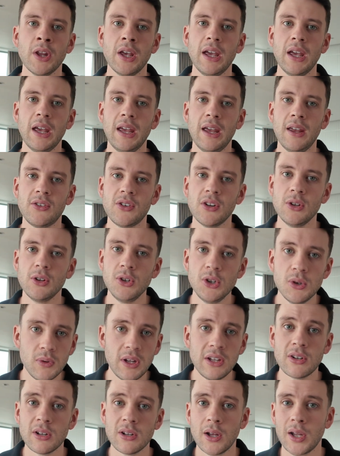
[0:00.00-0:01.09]
is you
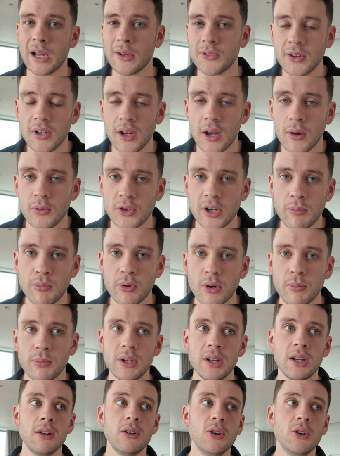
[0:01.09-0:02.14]
need to learn how to negotiate properly.